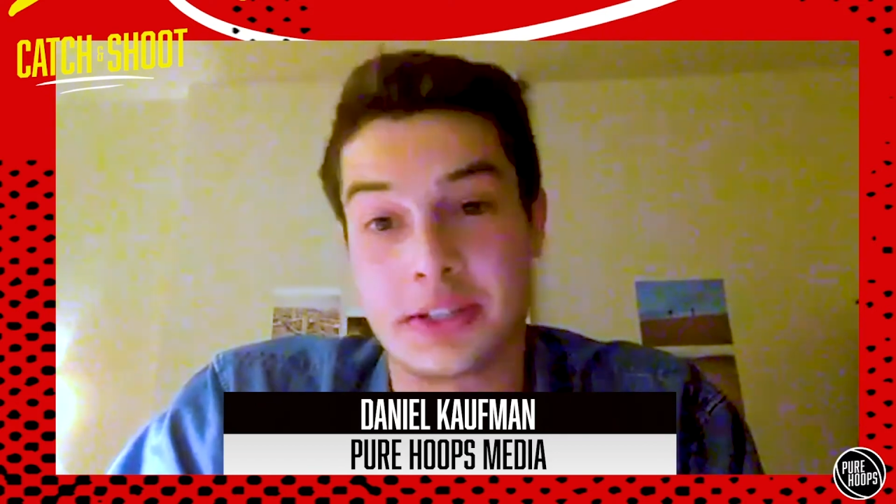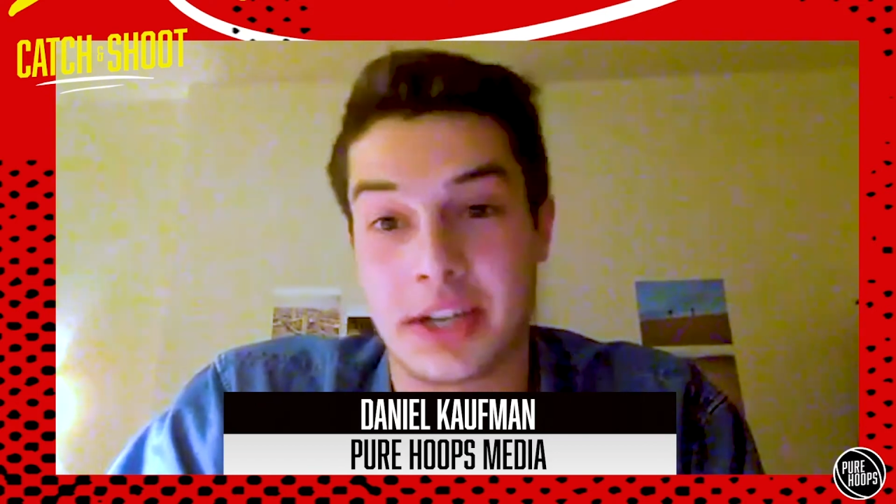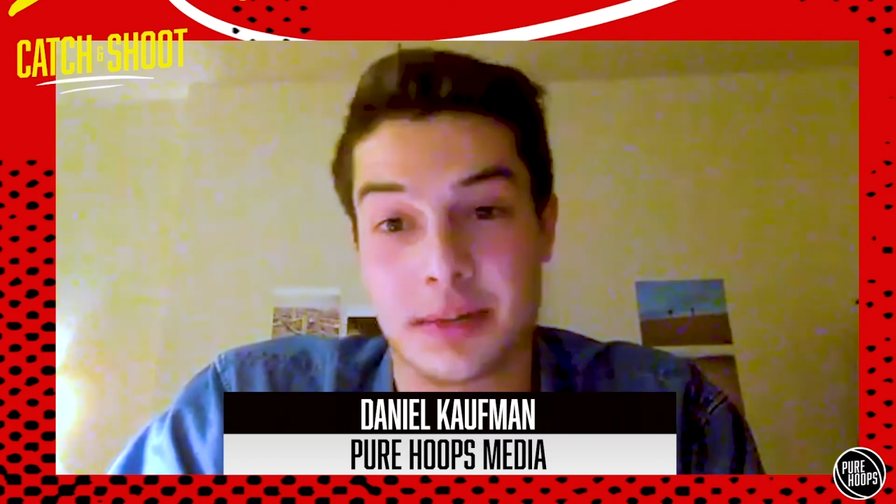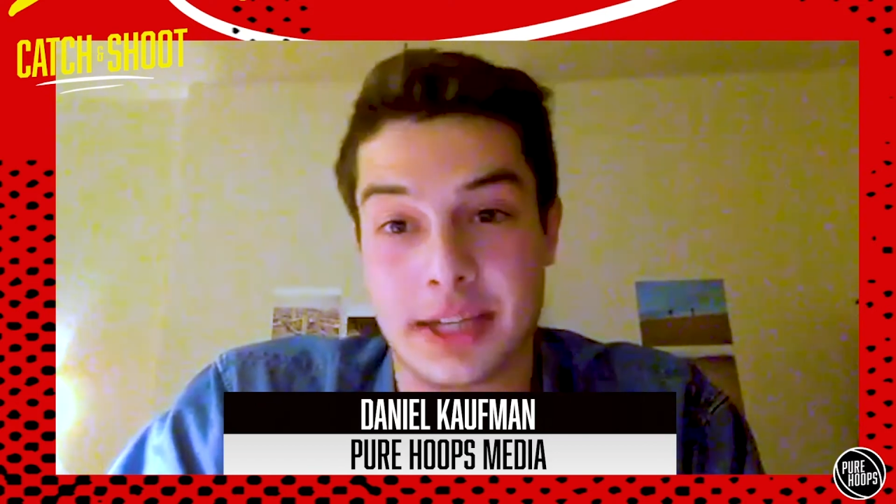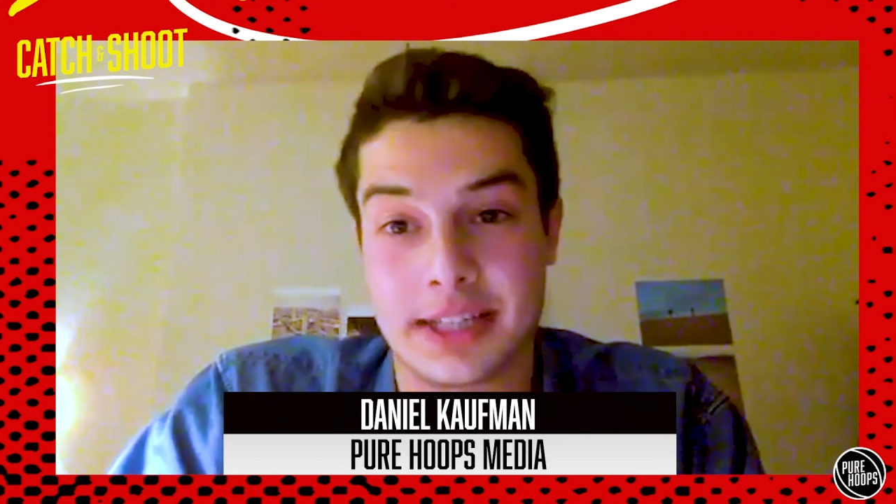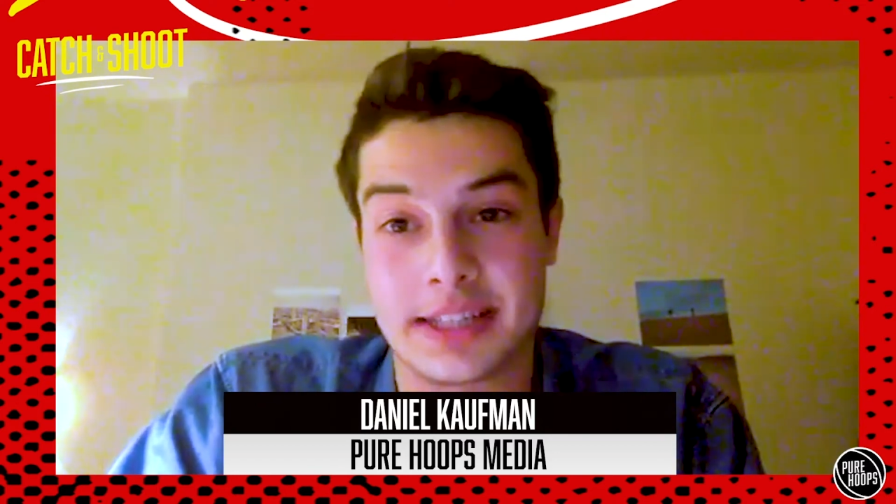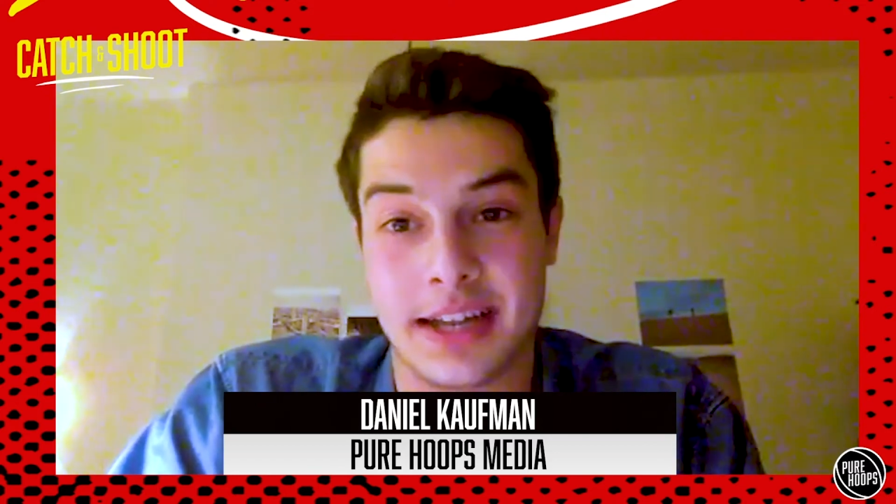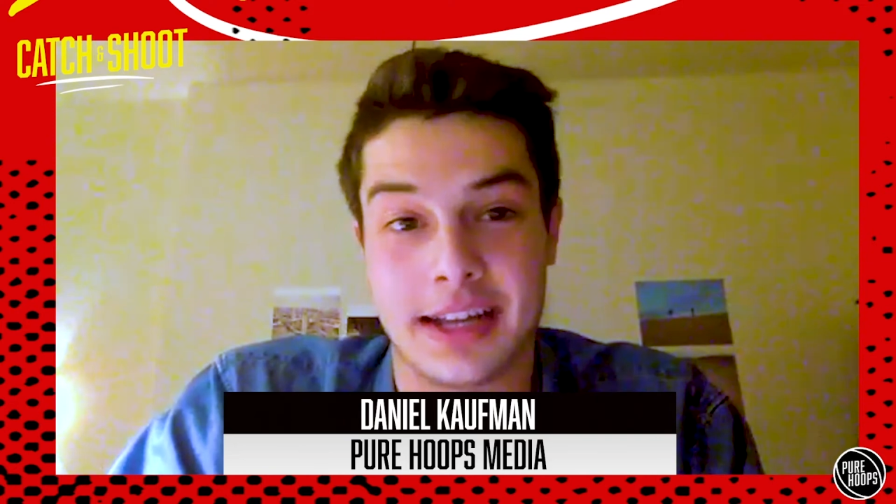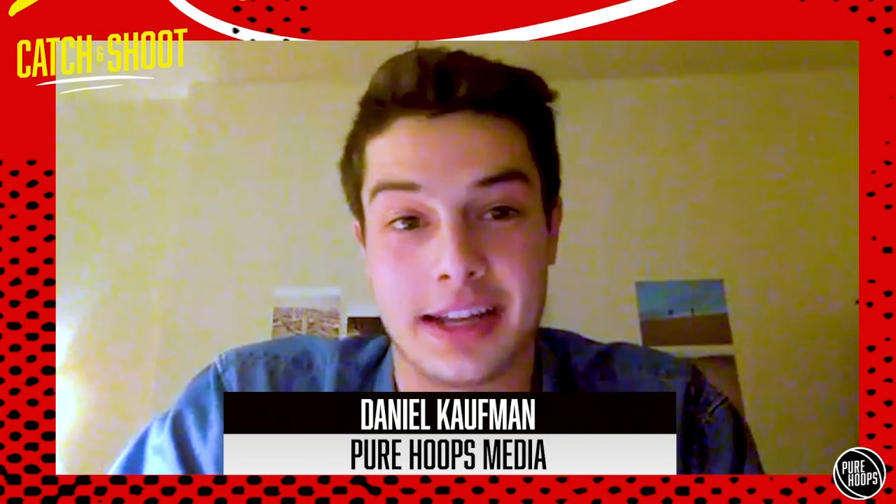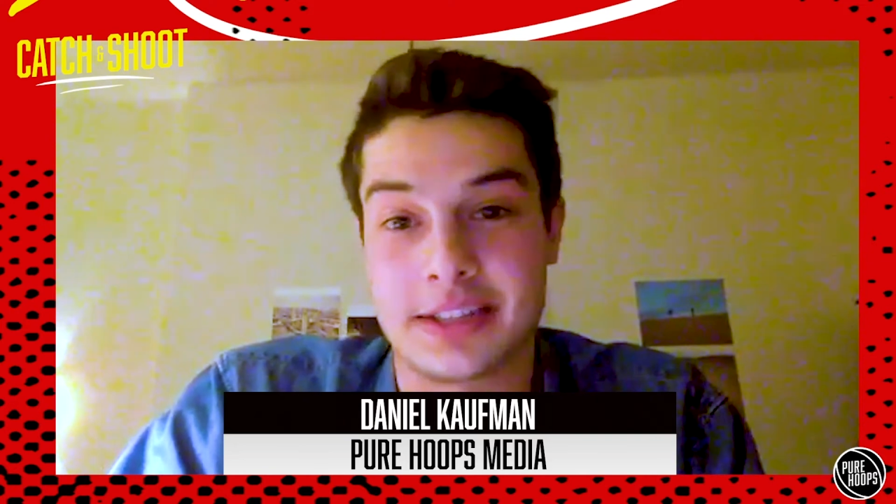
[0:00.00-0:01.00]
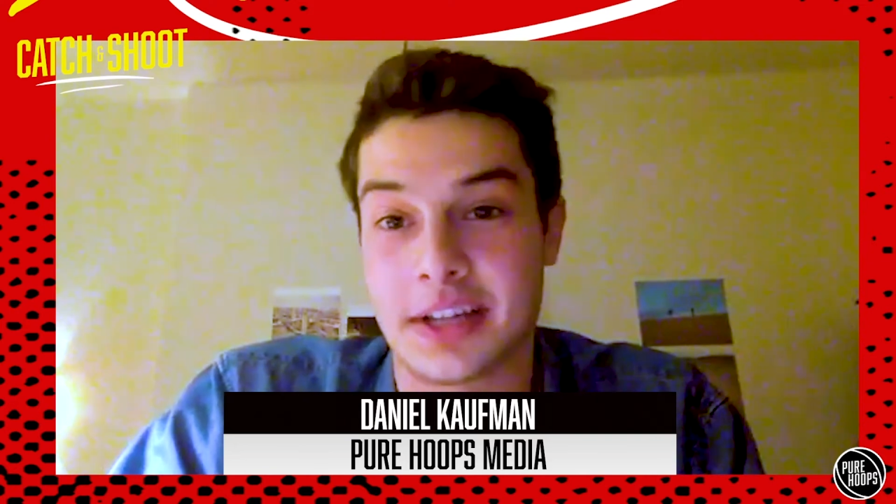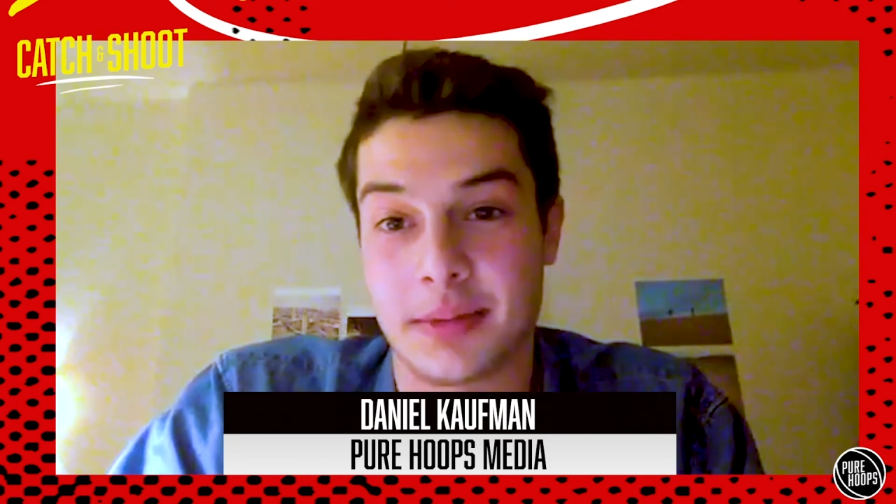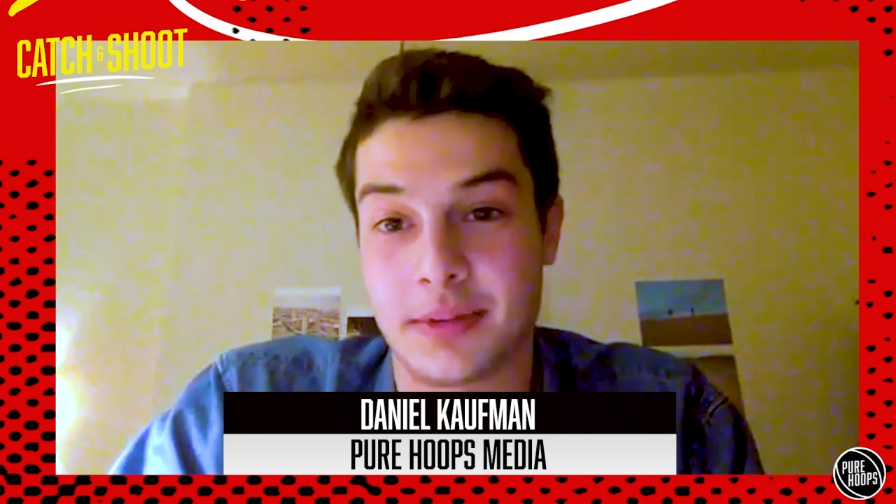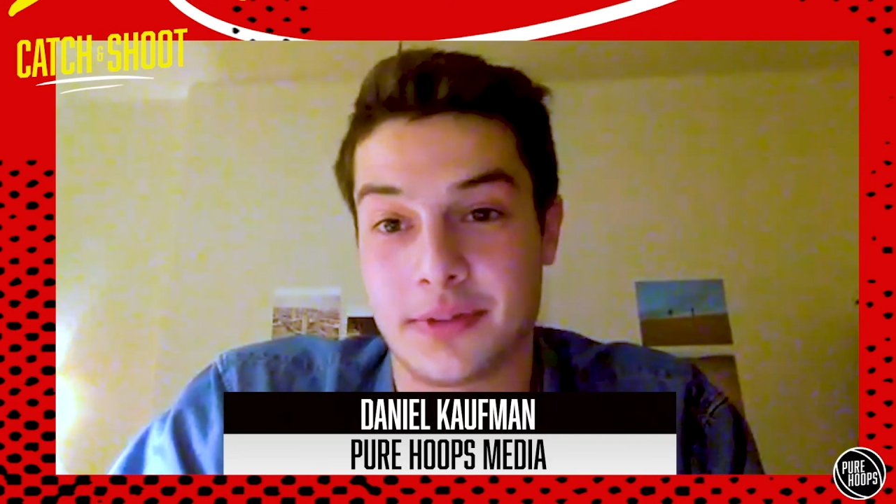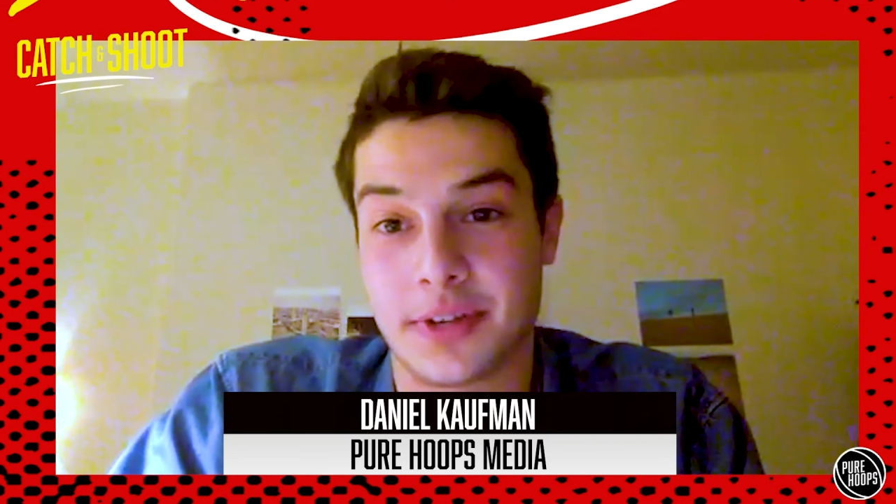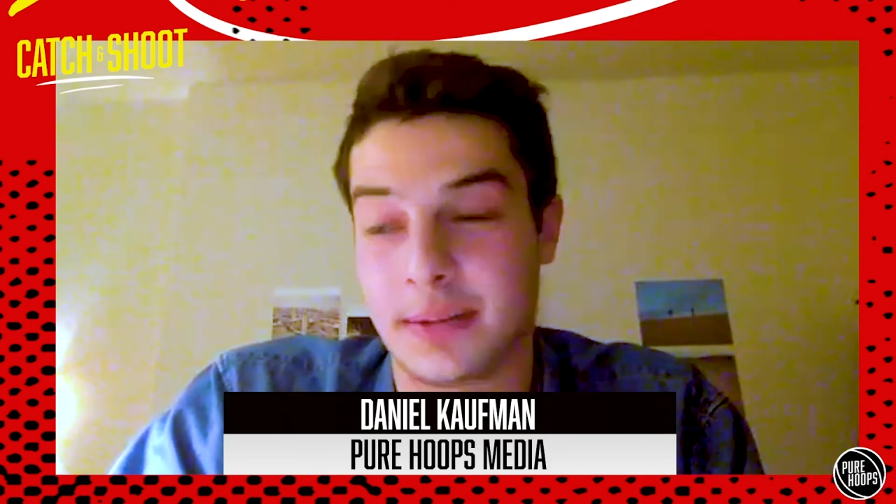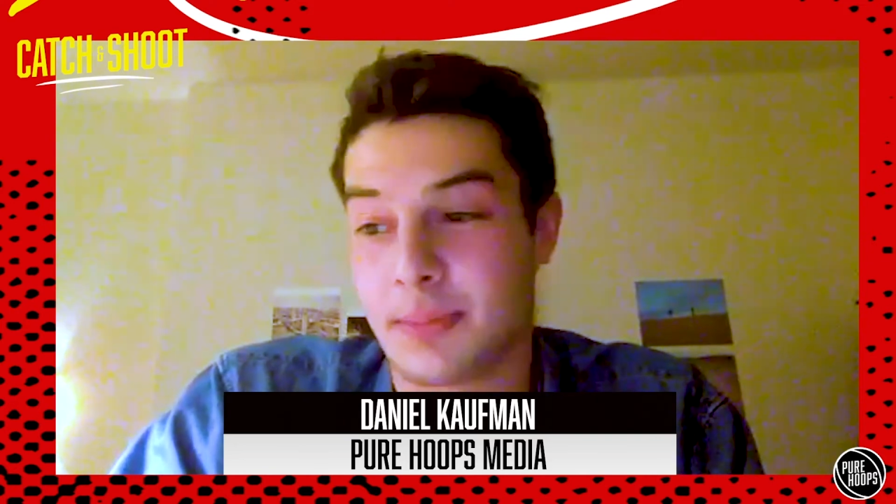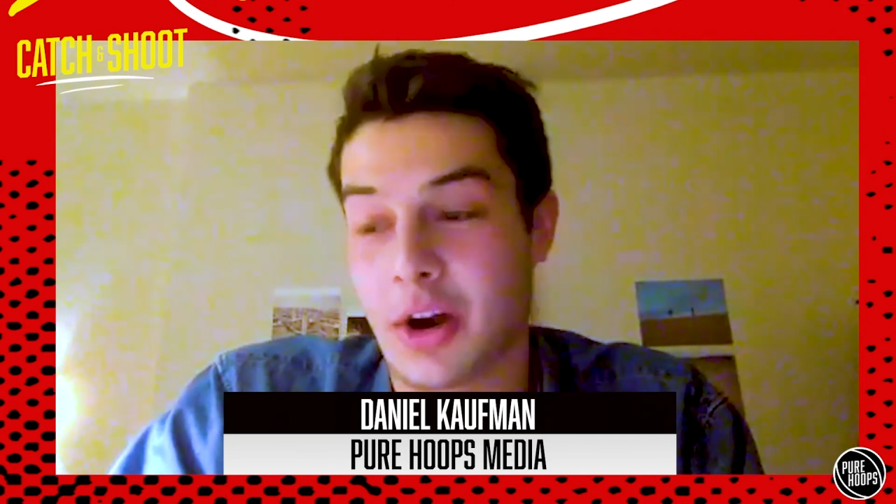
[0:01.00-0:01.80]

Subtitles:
it's going to be exciting. It's going to be fun.